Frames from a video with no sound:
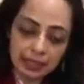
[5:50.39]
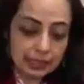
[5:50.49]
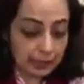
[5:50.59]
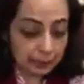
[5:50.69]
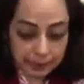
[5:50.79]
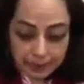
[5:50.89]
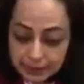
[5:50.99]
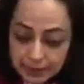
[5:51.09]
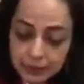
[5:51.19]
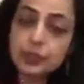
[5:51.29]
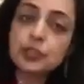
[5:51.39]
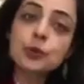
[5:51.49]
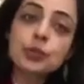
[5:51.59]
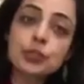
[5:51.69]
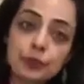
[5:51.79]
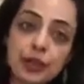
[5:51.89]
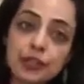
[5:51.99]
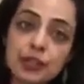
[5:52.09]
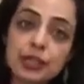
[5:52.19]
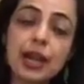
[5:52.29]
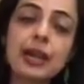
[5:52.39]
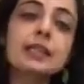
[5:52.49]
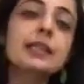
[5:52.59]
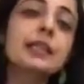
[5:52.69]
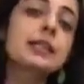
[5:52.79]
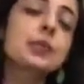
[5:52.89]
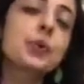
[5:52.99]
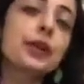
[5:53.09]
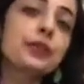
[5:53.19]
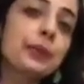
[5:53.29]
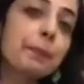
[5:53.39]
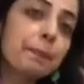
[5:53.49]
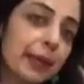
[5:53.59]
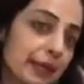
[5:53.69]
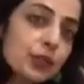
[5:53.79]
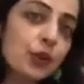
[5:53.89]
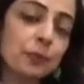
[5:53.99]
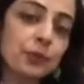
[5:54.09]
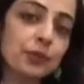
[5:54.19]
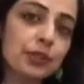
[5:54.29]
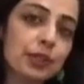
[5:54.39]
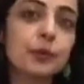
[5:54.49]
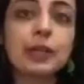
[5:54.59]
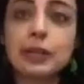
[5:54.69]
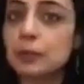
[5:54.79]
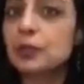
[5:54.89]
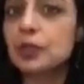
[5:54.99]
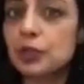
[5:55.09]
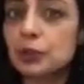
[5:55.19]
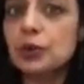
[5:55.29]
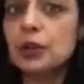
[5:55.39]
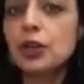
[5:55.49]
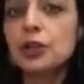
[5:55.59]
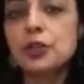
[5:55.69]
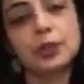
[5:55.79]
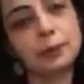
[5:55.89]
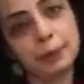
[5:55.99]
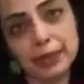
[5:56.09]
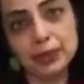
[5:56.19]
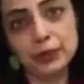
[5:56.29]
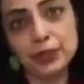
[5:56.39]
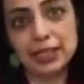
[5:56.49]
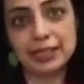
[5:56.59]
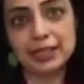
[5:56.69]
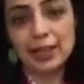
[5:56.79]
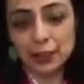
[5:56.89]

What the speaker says: It completely restores function and is one of the best options available to you to replace your teeth.